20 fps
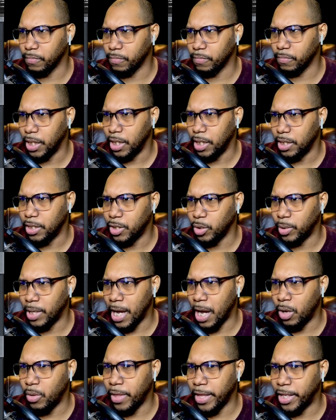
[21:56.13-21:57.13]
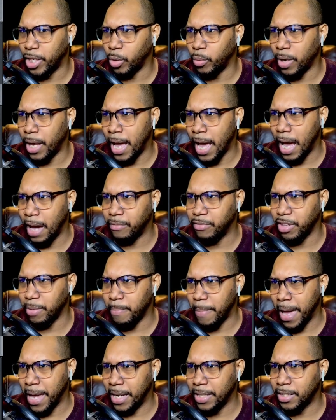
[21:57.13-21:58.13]
So now they don't have the
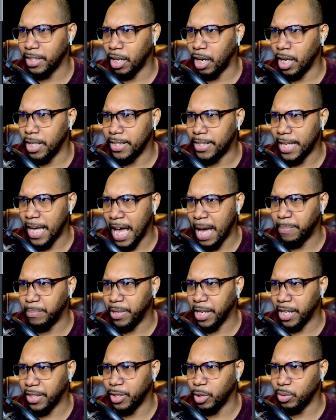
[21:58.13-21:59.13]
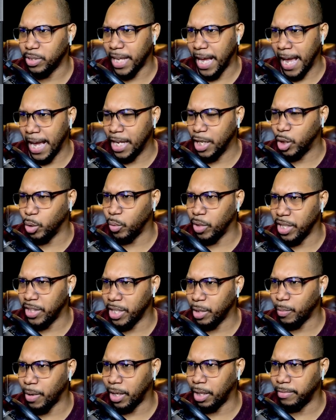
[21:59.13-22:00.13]
mana to untap Nykthos and do anything
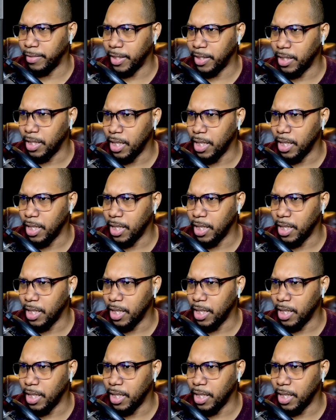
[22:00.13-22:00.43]
relevant.